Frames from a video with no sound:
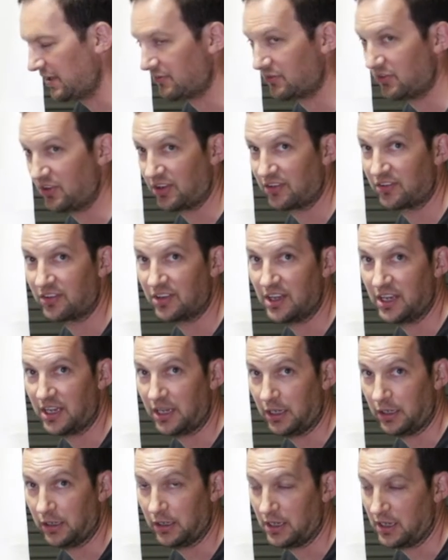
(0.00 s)

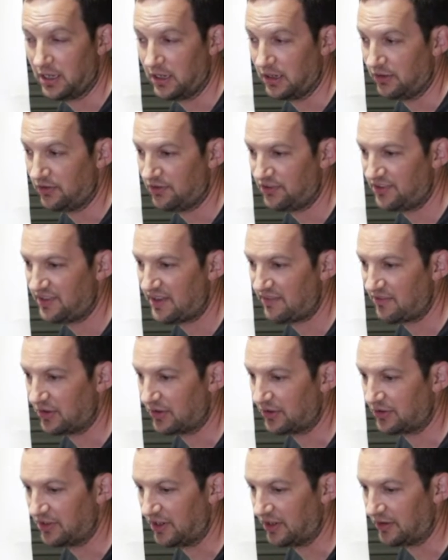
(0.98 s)
f/16 and
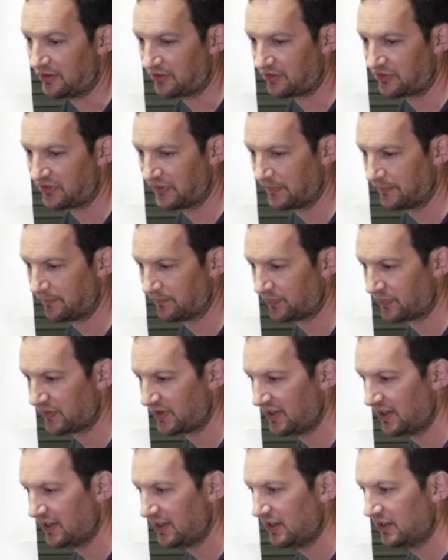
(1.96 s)
7/10.
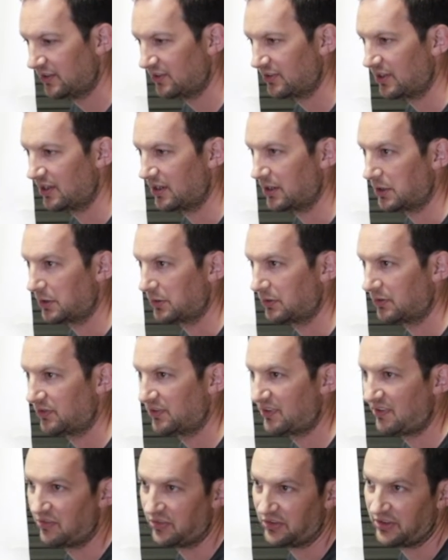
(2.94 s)
So
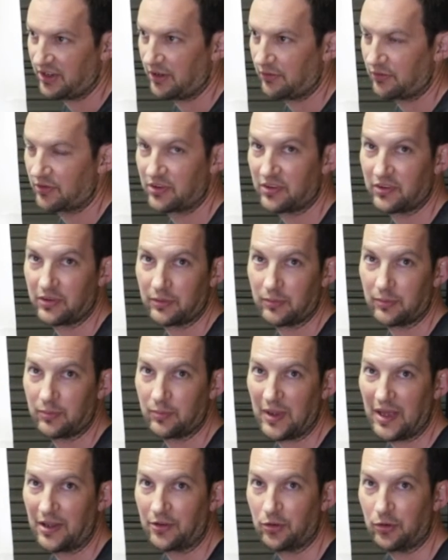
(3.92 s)
7/10,
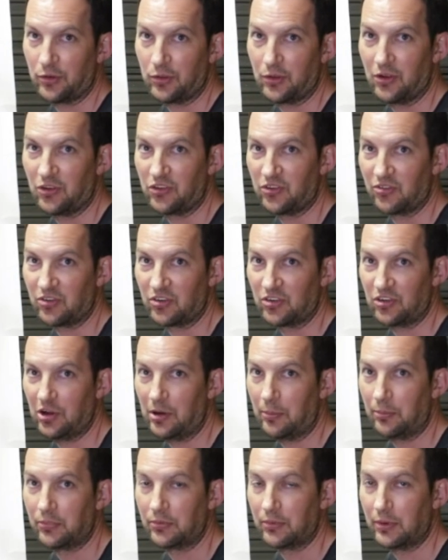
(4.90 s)
about 2/3 of a
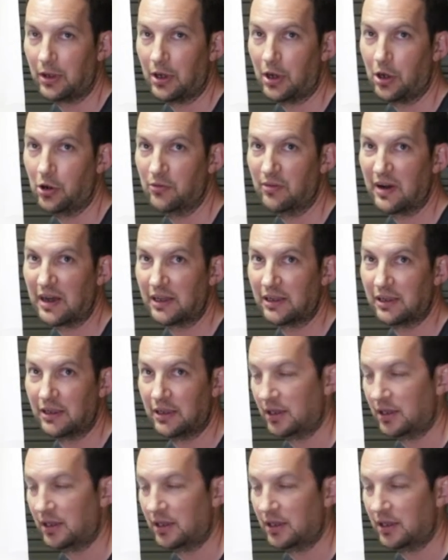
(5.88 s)
stop over